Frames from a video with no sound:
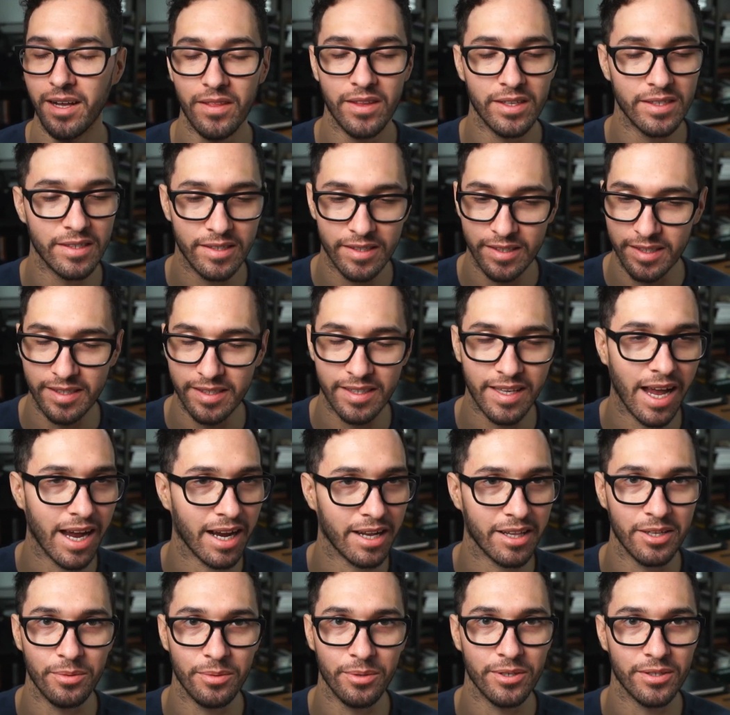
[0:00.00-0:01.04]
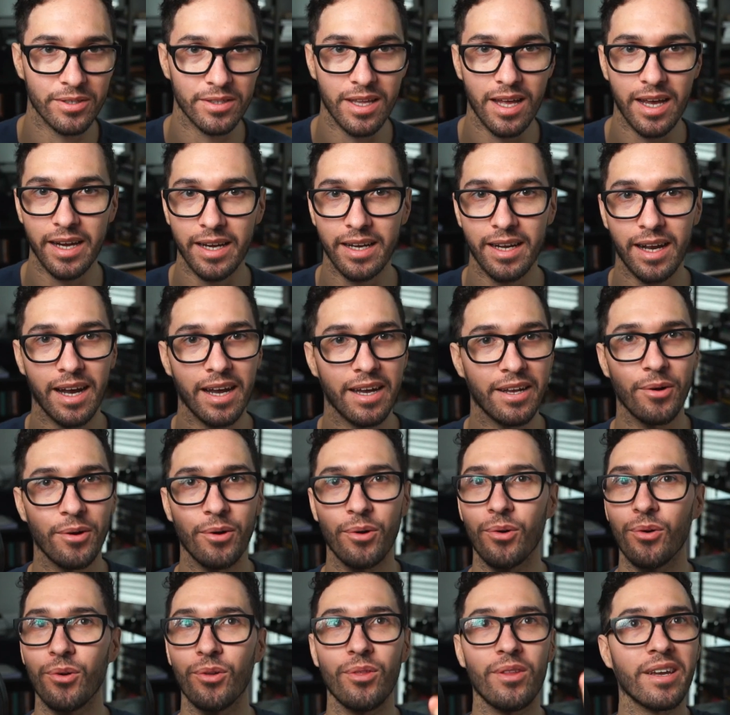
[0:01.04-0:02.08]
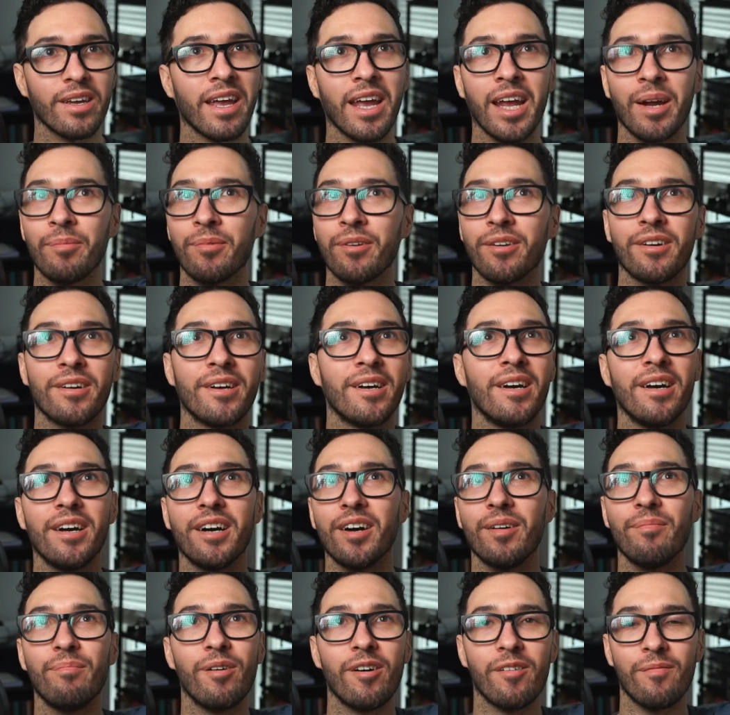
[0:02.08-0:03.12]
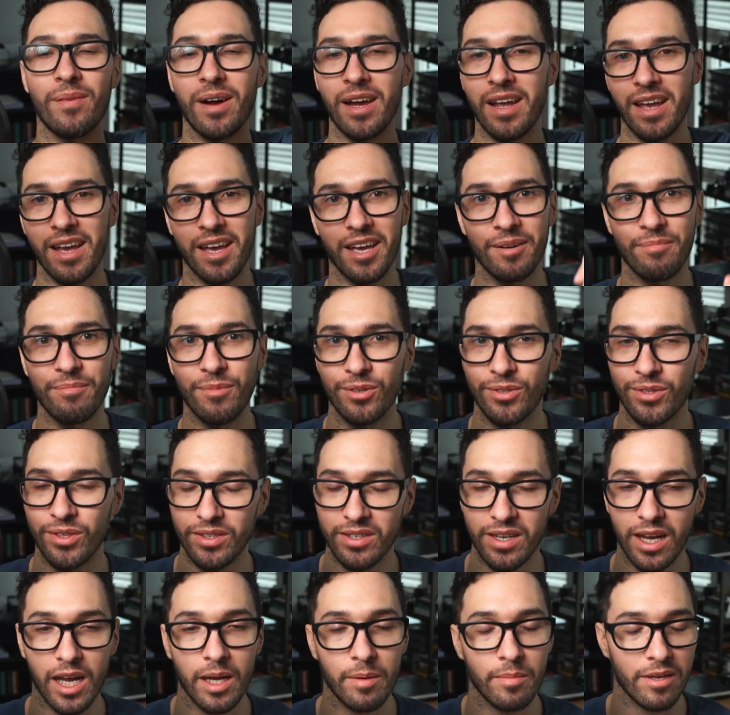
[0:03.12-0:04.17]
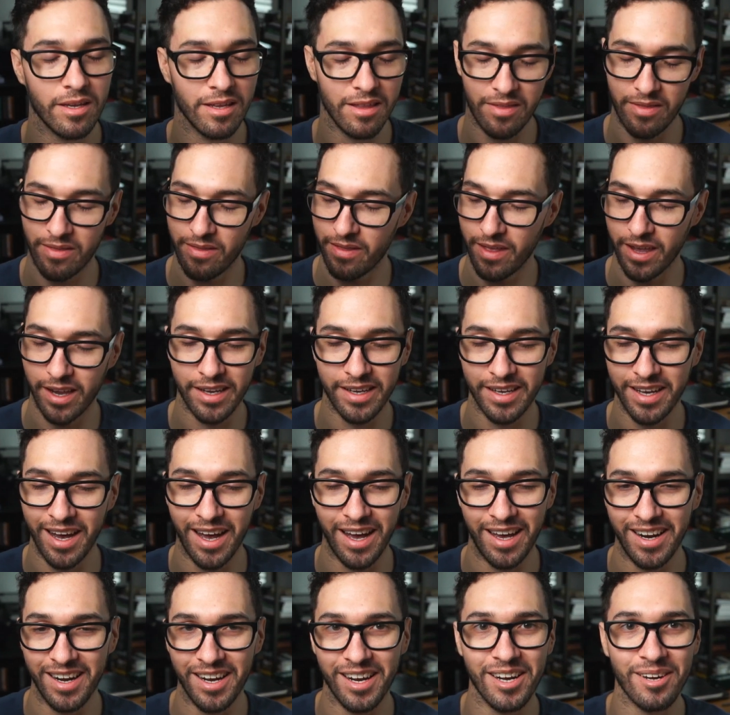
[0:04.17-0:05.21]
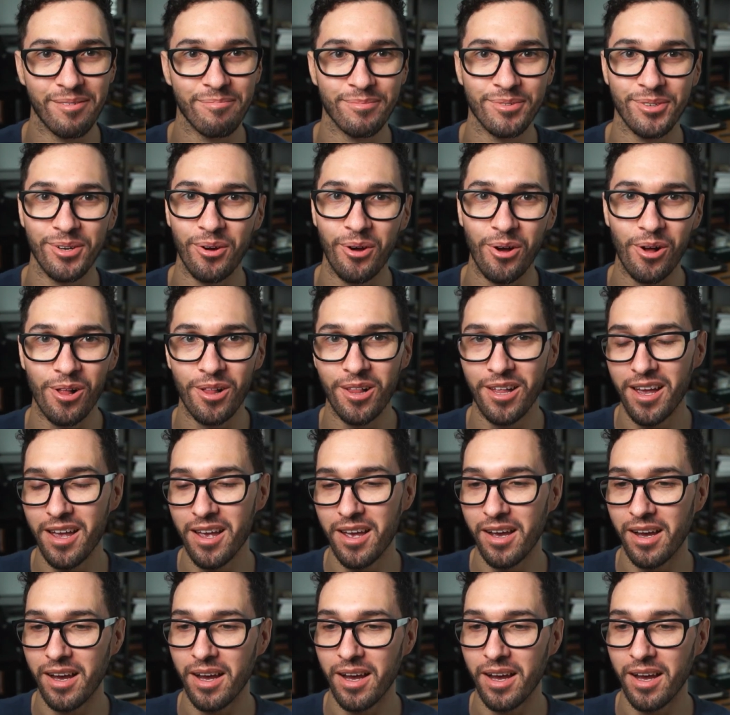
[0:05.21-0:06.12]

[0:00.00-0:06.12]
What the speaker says: This is exactly what it was like. I had to hold the camera above my head most of the time, and thank God I'm tall.